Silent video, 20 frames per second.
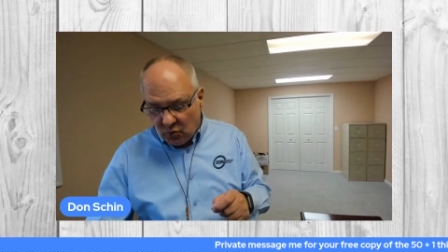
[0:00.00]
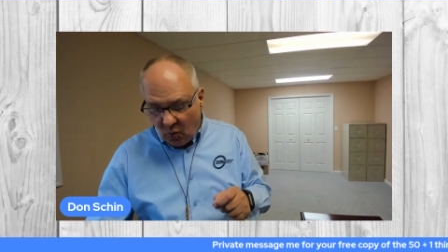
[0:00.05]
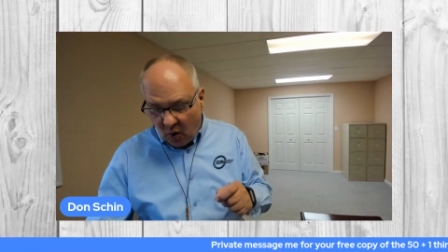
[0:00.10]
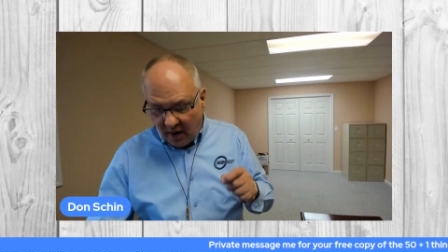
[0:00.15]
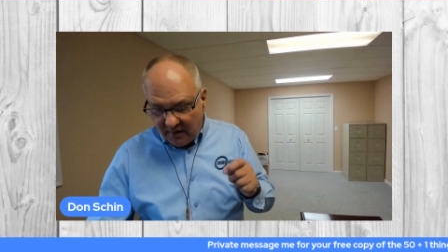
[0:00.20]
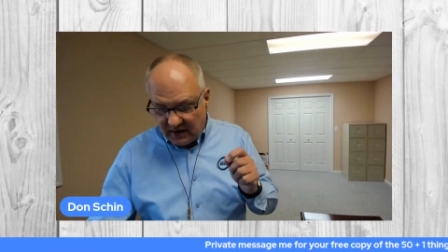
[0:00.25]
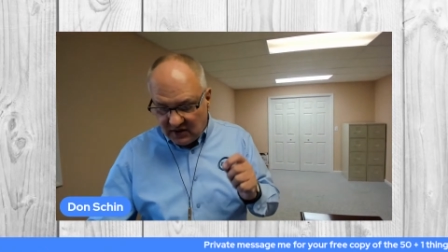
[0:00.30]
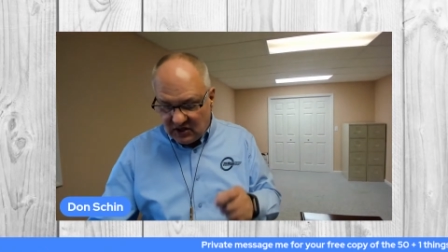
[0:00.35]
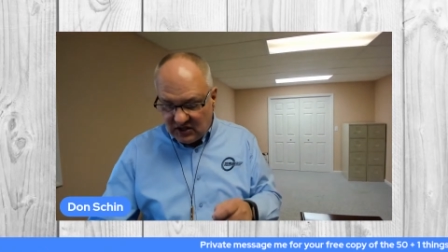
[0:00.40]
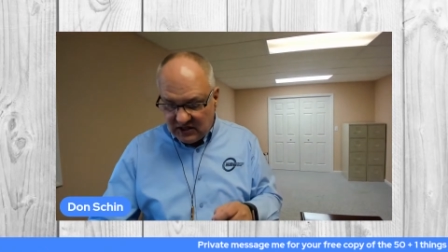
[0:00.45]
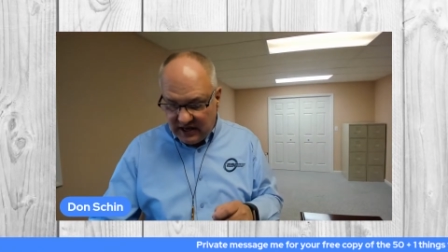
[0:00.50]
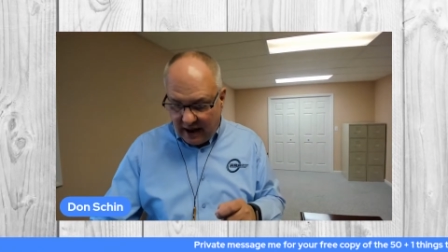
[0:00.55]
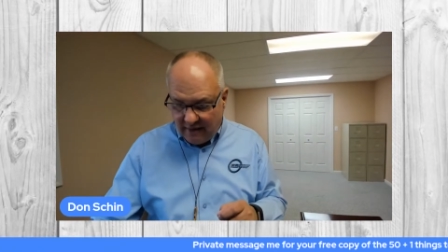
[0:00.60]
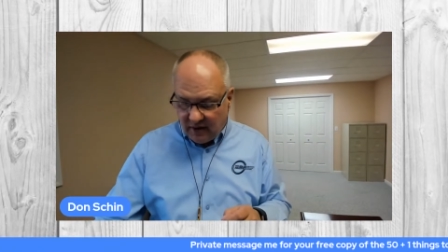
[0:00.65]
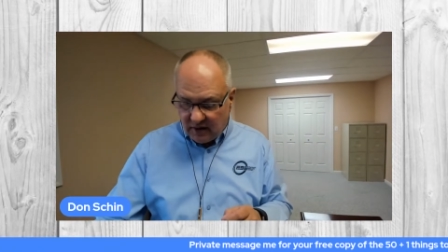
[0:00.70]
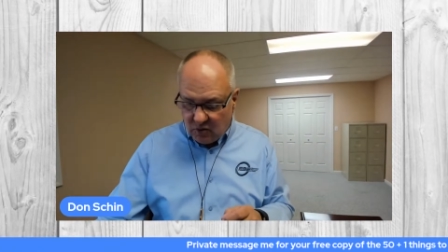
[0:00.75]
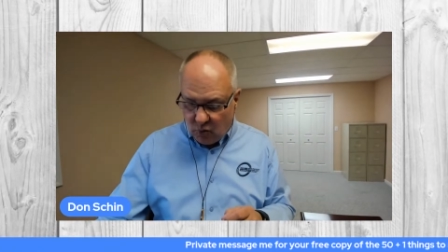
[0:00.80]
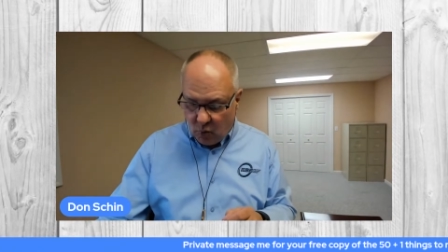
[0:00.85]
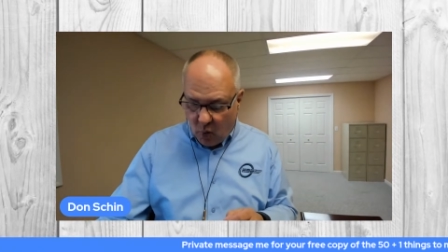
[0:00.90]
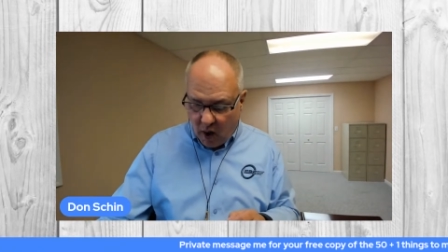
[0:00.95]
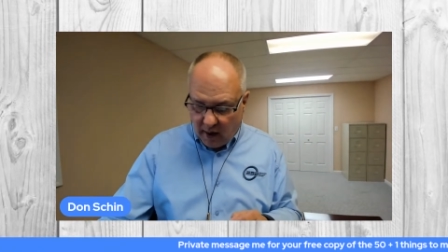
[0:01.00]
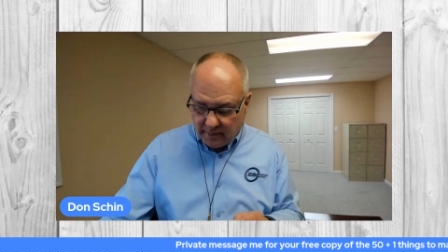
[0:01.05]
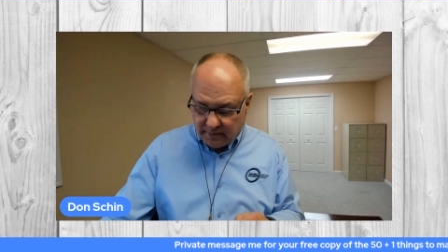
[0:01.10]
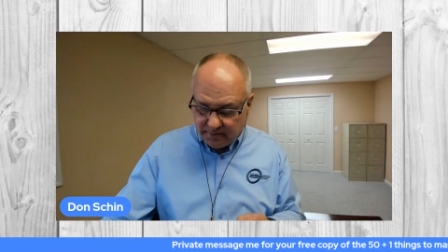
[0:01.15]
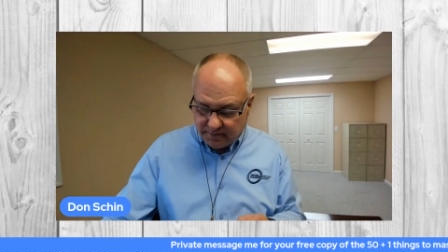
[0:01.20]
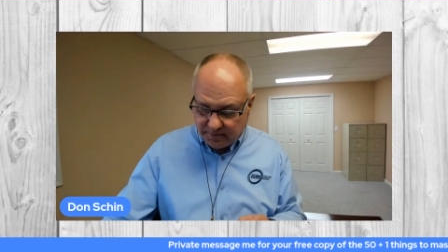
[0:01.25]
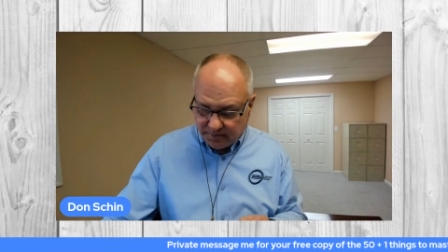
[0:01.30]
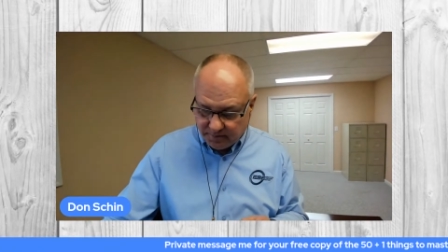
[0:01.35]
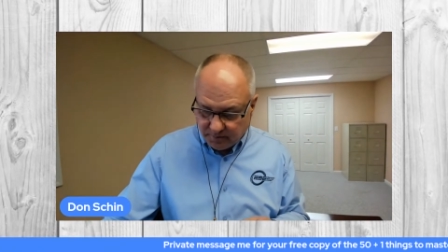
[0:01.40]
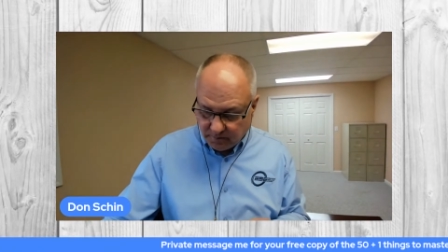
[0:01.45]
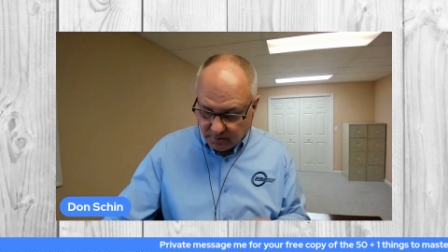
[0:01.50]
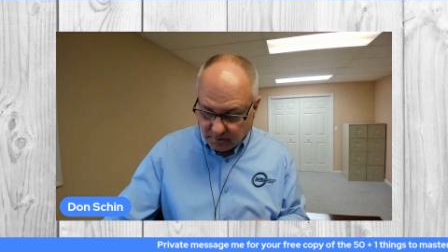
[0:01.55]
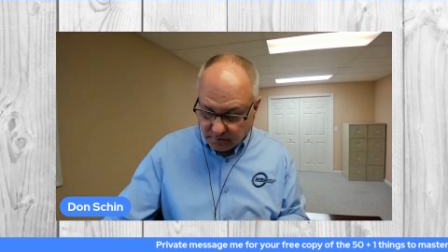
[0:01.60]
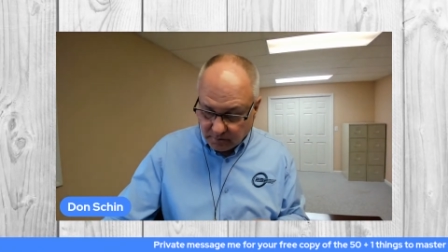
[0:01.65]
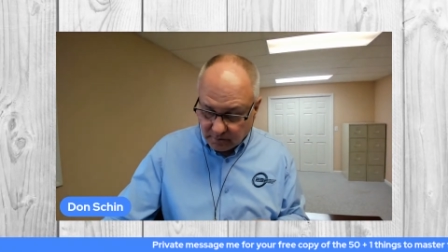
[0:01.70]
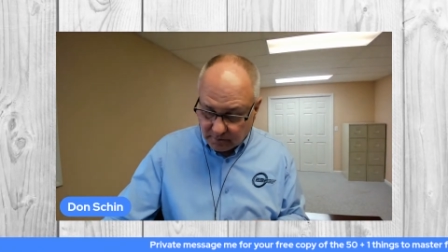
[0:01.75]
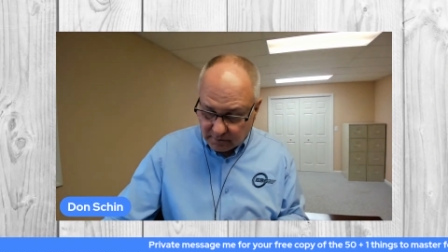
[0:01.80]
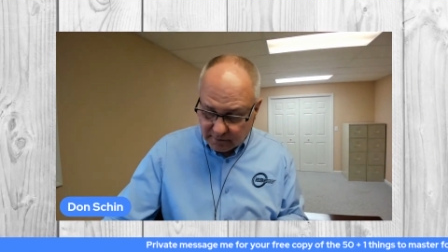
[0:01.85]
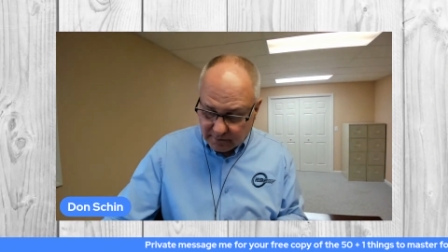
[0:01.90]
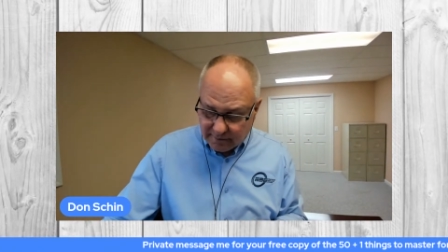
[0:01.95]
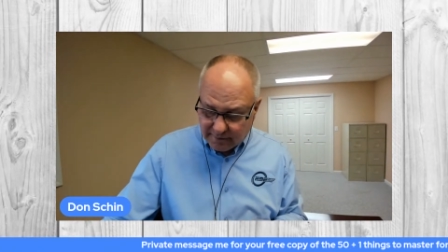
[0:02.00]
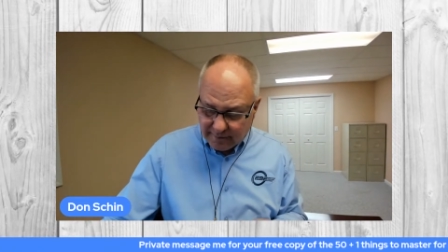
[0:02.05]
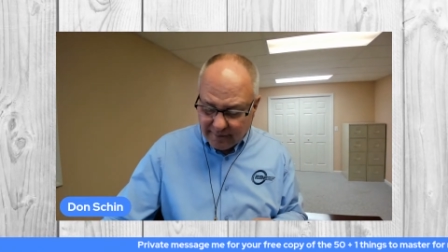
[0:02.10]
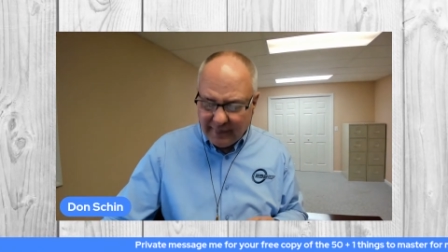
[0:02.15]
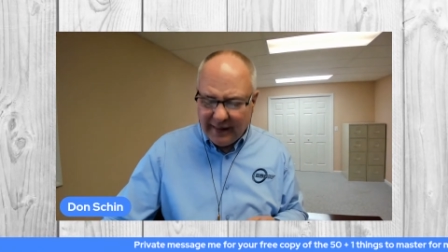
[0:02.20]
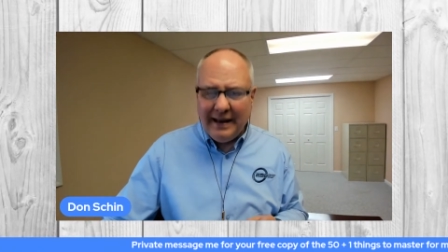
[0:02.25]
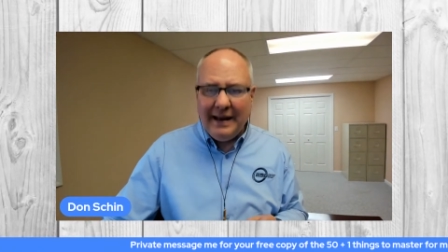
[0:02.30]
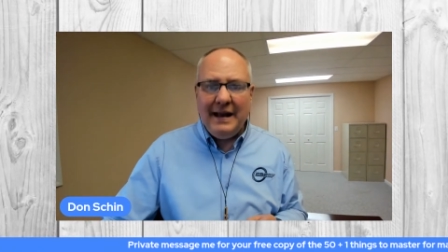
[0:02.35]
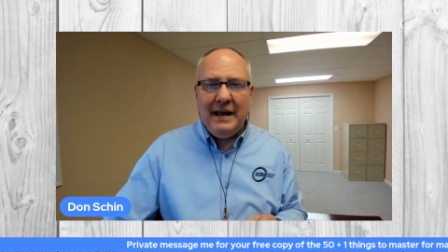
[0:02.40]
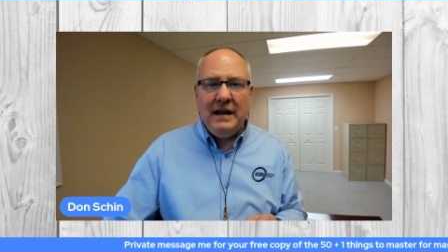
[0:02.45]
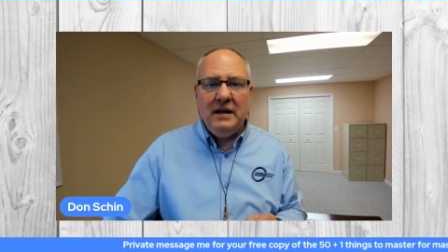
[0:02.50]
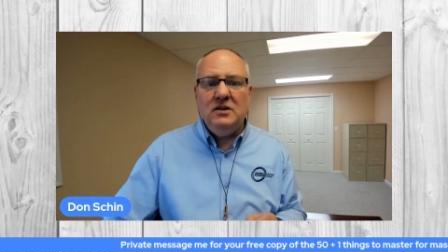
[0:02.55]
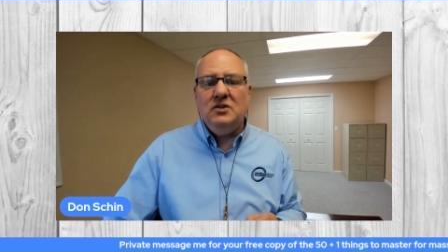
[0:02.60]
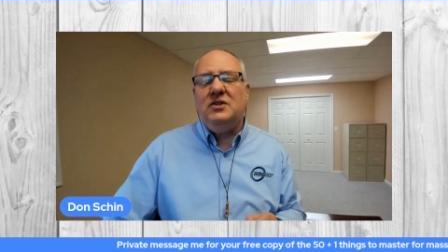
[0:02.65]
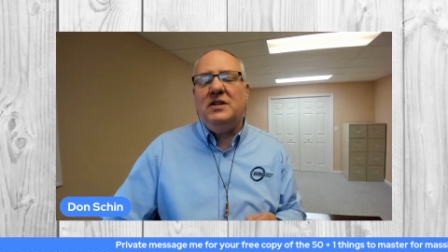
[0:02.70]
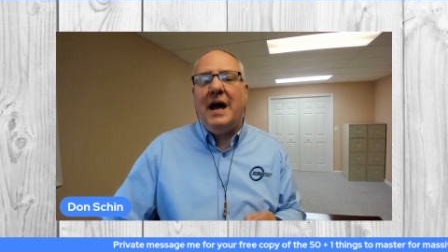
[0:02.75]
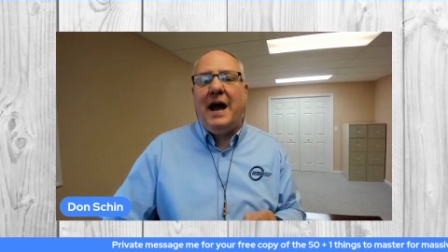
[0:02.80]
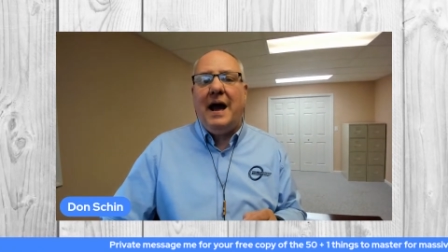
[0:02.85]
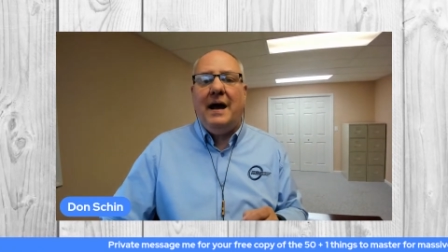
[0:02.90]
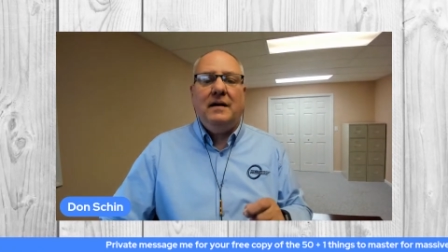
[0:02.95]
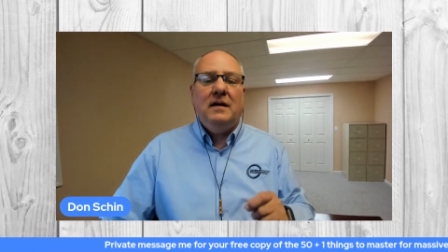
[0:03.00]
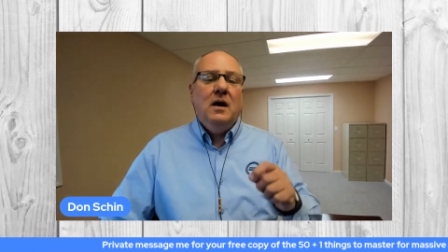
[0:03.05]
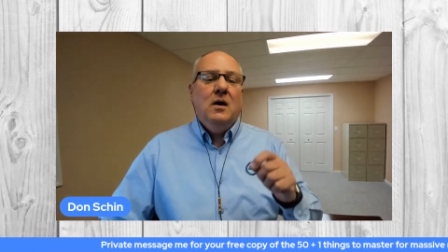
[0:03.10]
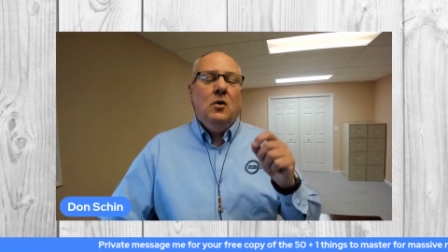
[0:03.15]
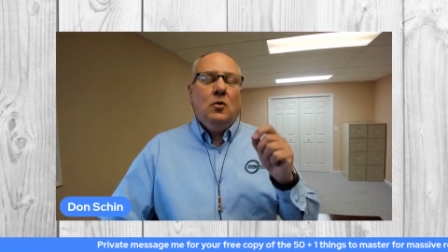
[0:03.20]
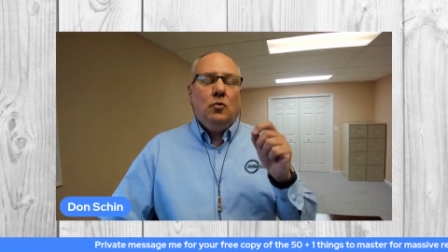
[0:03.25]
one, the seventh one, is that